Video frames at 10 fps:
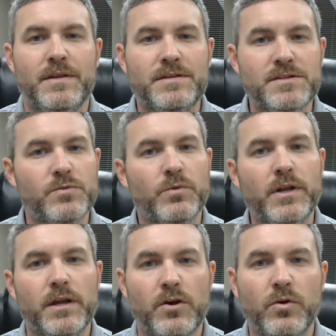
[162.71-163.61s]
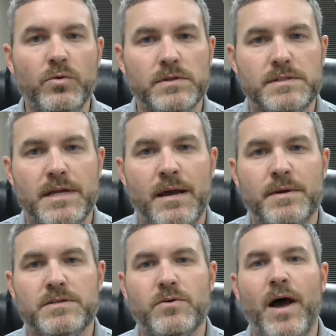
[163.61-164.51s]
This is a really cool
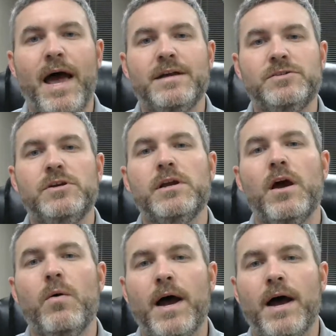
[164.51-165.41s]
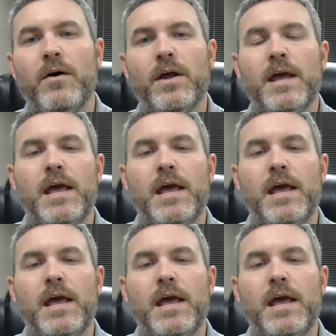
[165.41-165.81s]
assignment, so I ask you to go out